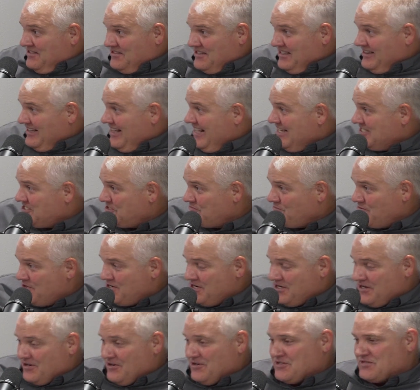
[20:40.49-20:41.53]
The last 3
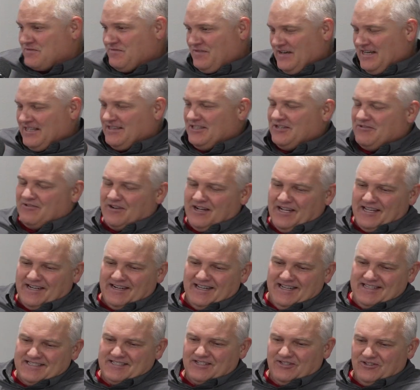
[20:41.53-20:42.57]
years. Finally, Ryan and
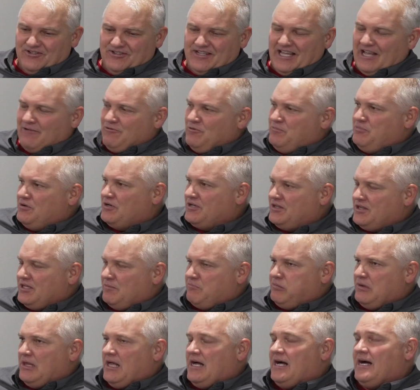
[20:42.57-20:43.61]
I said, "Okay, we'll put it in the
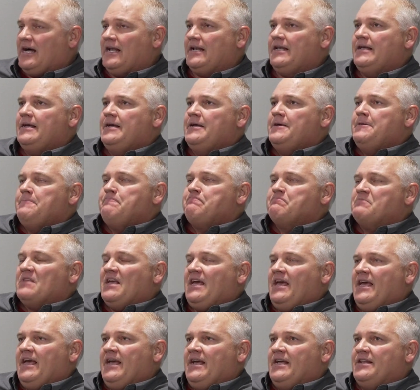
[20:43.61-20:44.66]
plot."
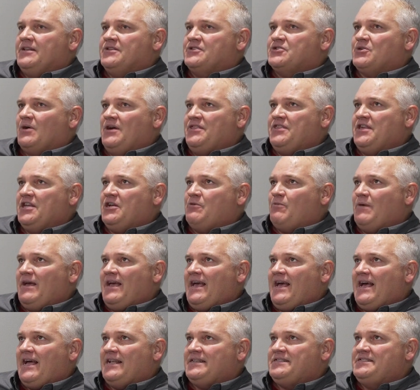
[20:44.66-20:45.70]
And so I think we
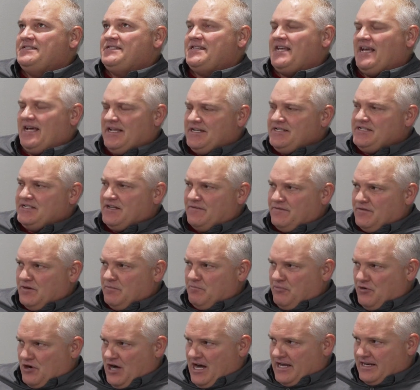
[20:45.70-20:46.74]
had 10
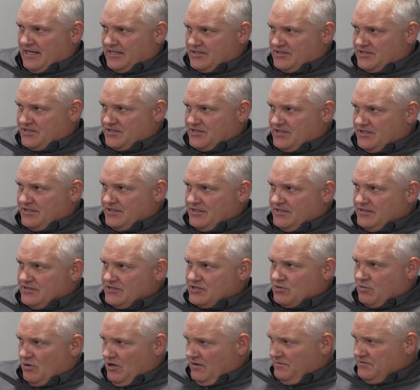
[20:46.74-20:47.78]
different products,
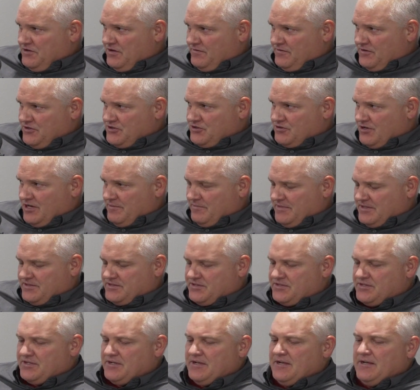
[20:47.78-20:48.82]
12 different
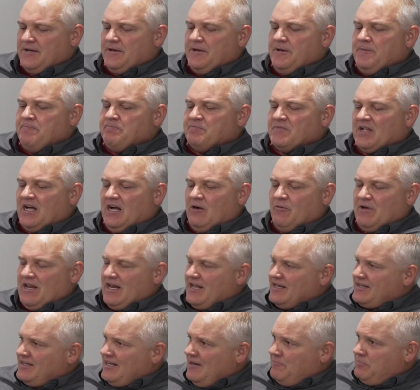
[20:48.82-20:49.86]
treatments. We had a
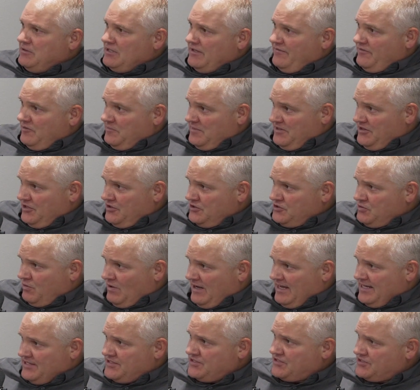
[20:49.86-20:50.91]
couple of them in there
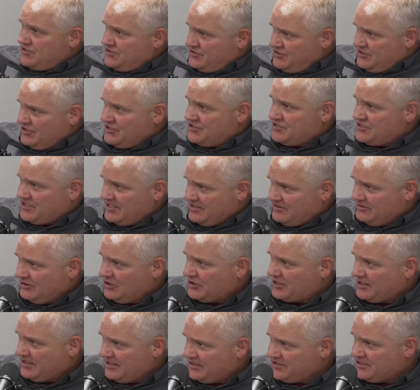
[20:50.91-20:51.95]
twice,
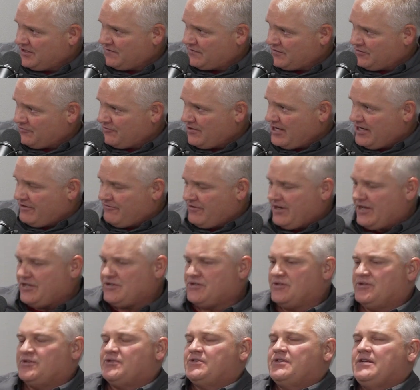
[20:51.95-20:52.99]
looking at different rate
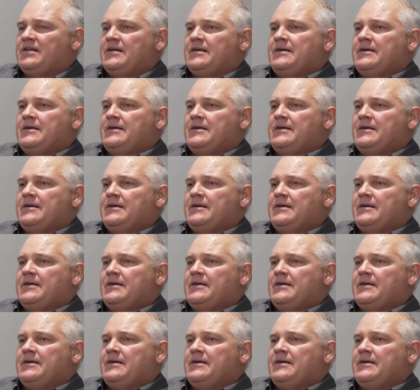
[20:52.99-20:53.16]
ranges.